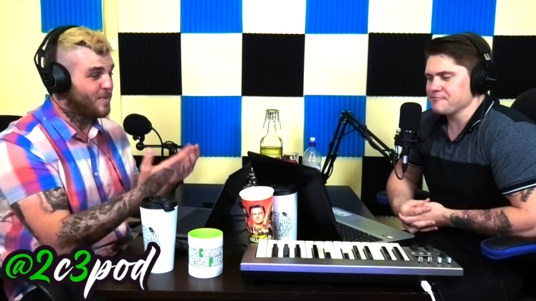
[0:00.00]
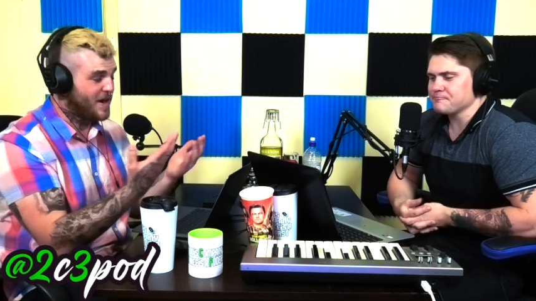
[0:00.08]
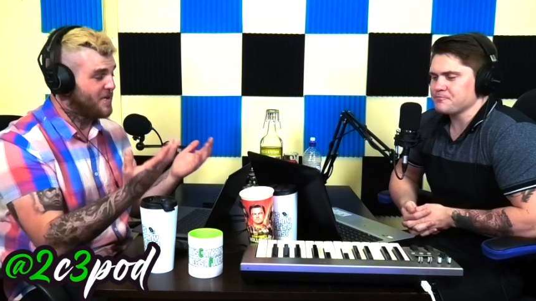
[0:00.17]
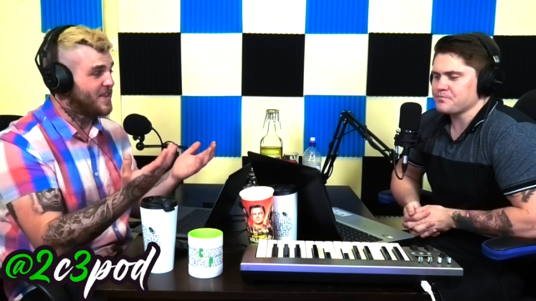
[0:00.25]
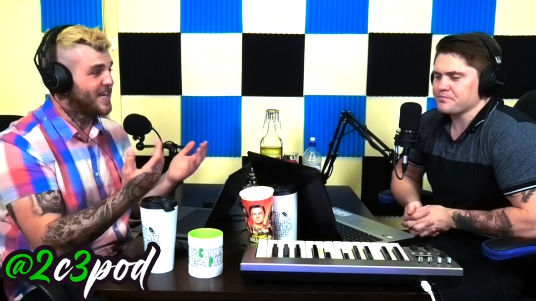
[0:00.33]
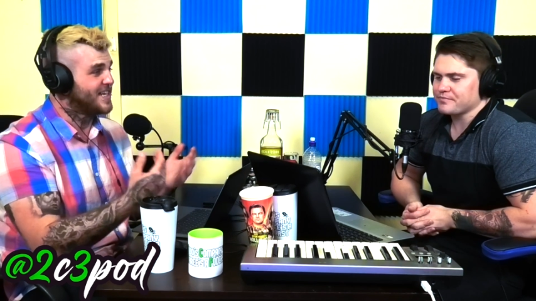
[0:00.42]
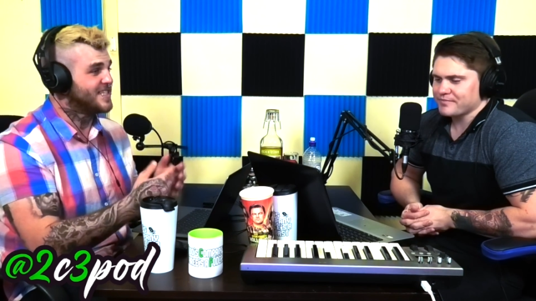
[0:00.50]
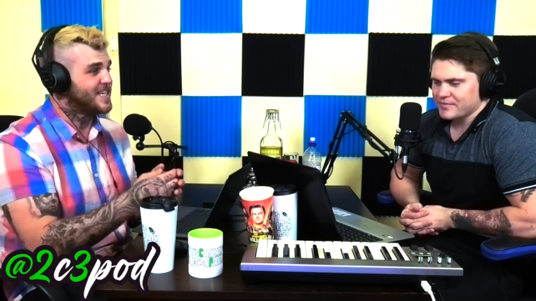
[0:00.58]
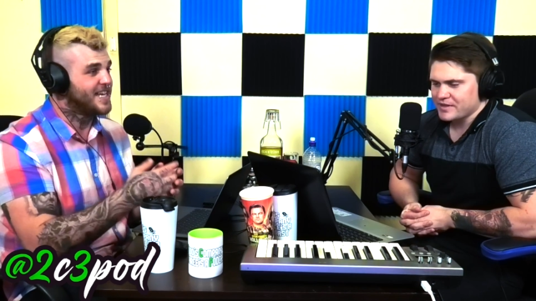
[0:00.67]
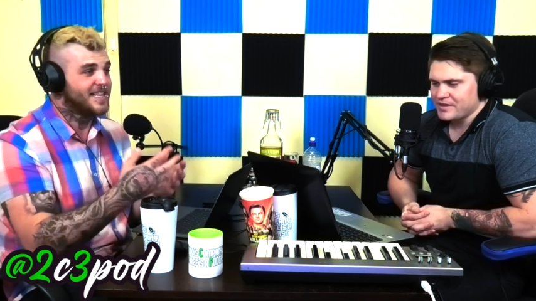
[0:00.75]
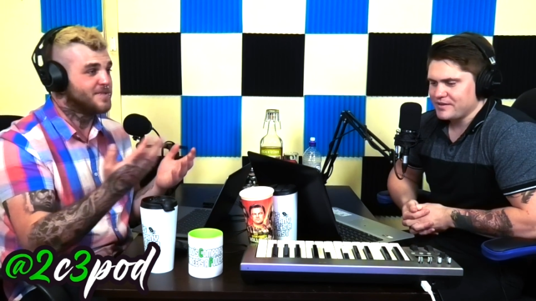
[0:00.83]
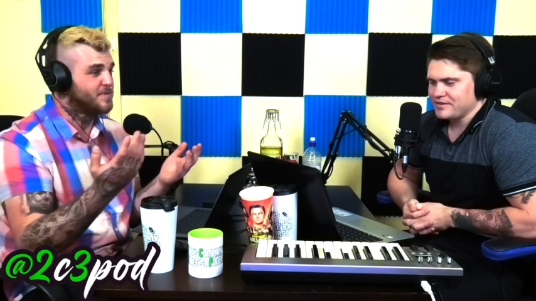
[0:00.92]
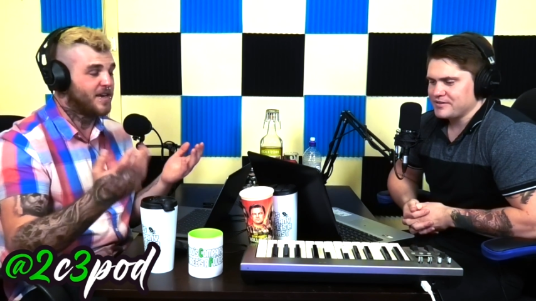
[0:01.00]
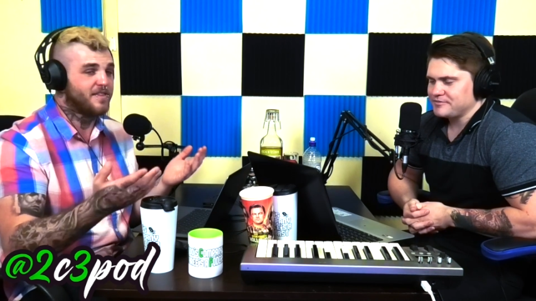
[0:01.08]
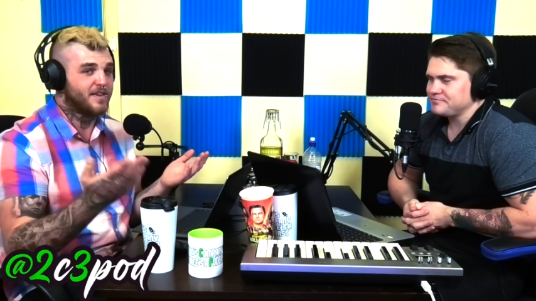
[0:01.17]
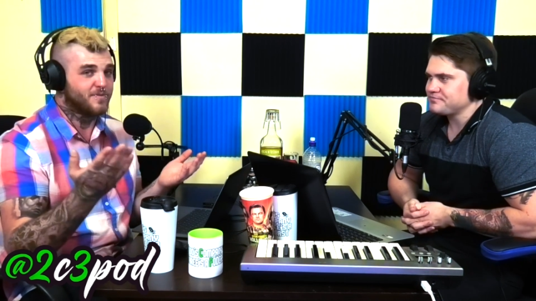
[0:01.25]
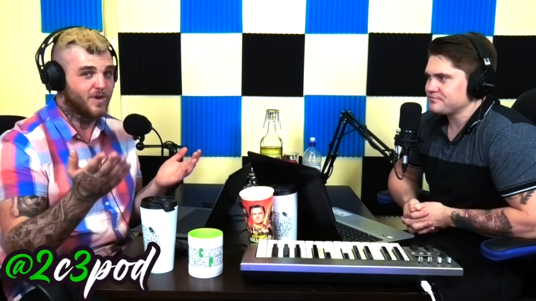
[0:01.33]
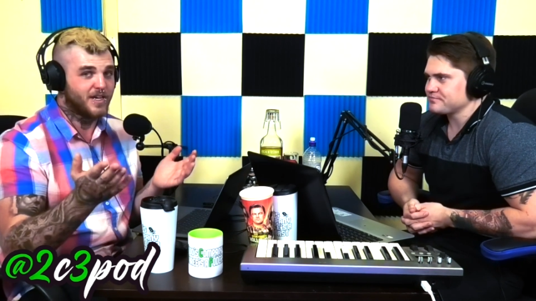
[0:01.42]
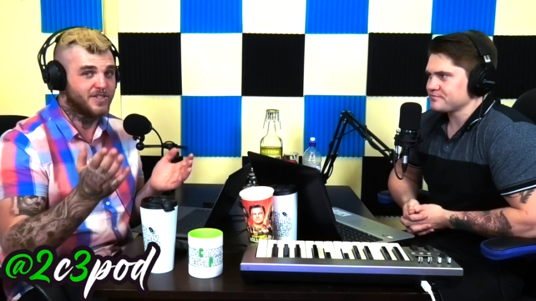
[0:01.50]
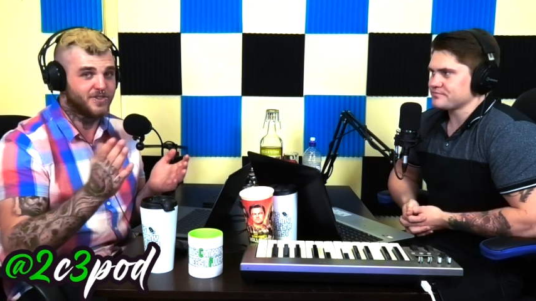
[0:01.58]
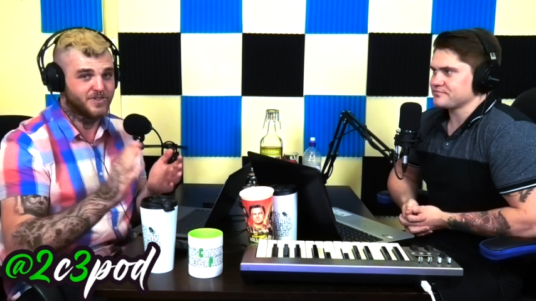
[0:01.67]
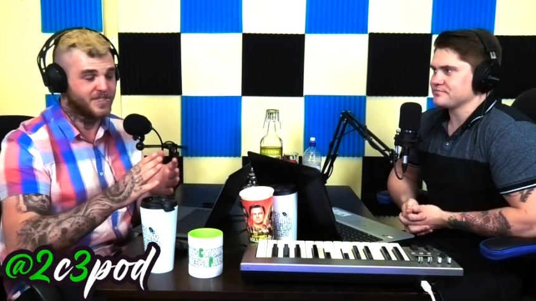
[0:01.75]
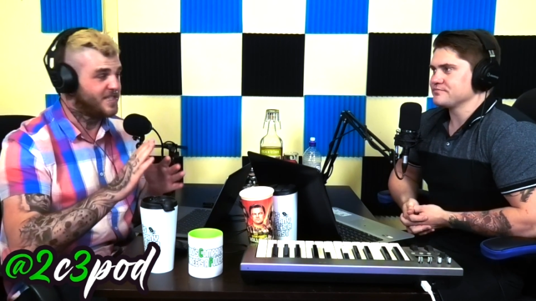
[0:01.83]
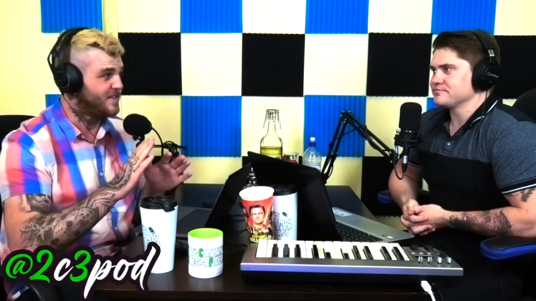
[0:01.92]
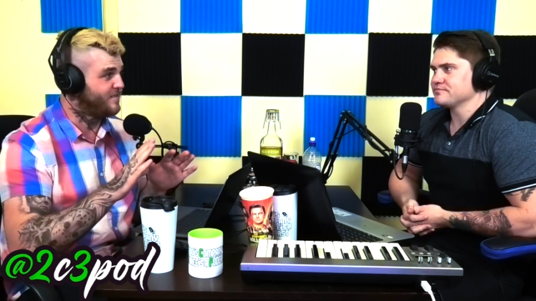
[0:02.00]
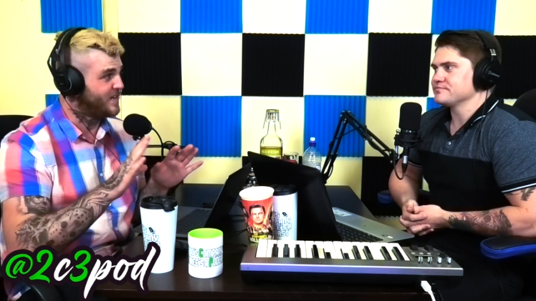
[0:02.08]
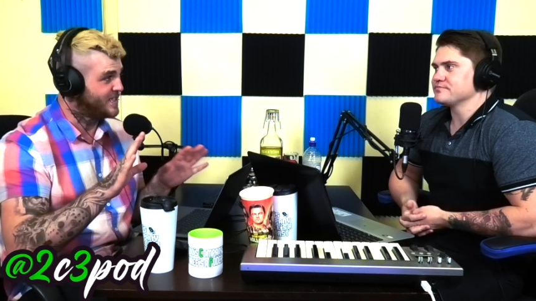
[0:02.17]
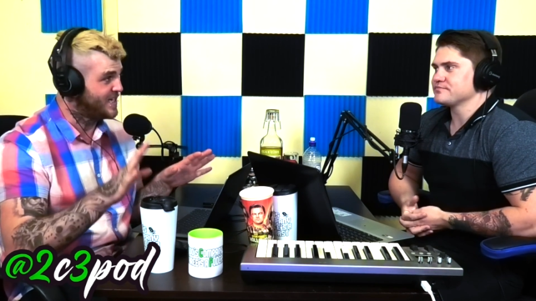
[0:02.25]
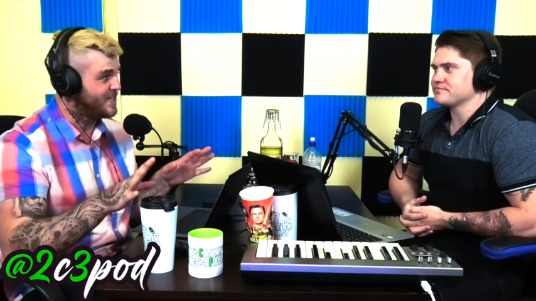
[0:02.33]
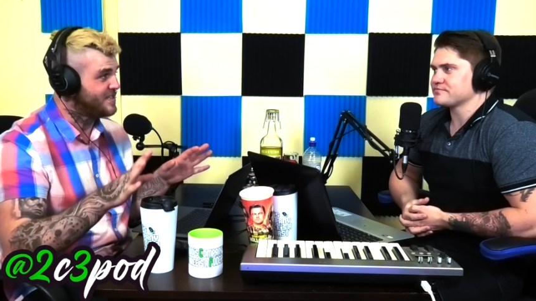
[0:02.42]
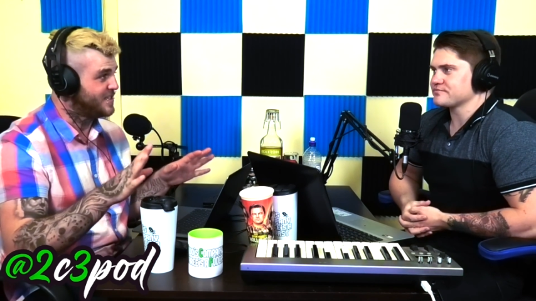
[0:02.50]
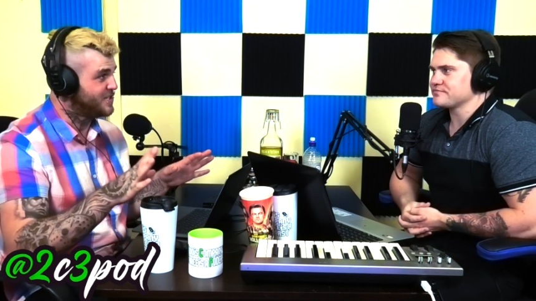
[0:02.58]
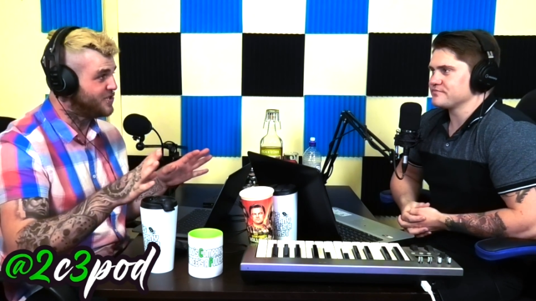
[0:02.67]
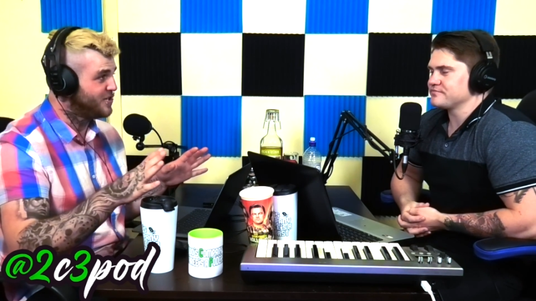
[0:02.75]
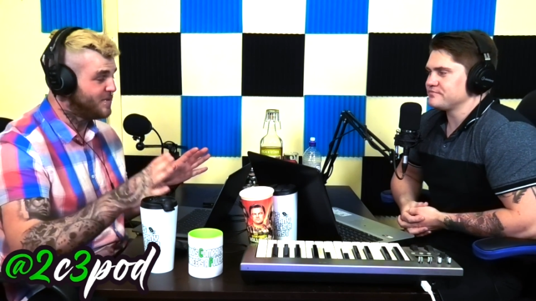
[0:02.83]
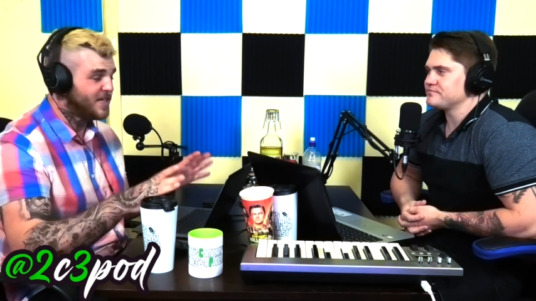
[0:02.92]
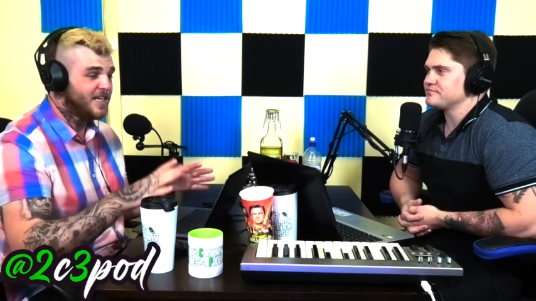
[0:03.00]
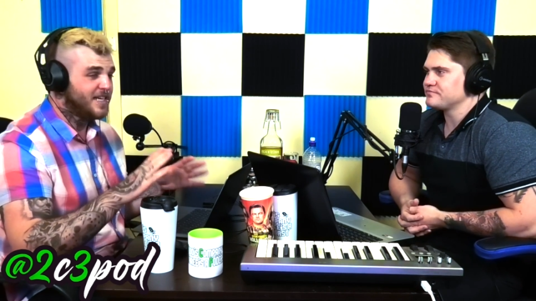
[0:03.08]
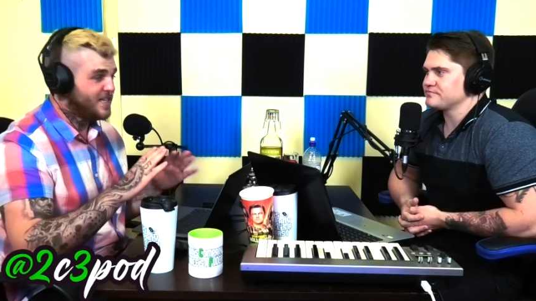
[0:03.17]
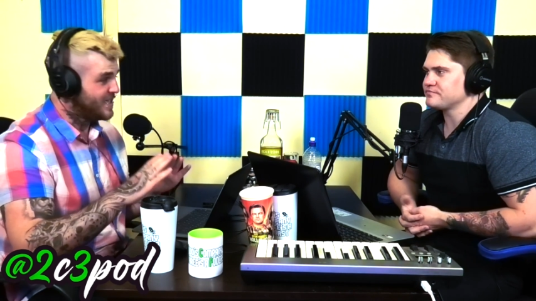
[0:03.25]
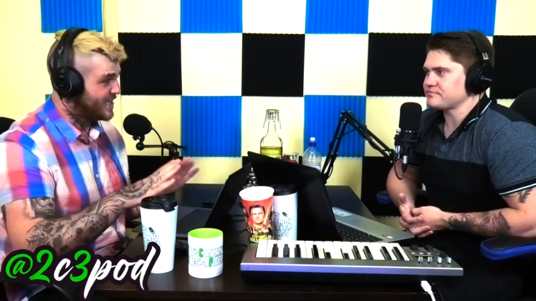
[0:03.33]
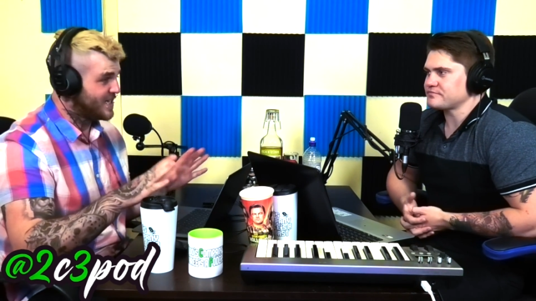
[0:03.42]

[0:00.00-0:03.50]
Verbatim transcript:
Speaker 1: Yeah. Where are they going to take this? But I think Rian Johnson did a fantastic job. The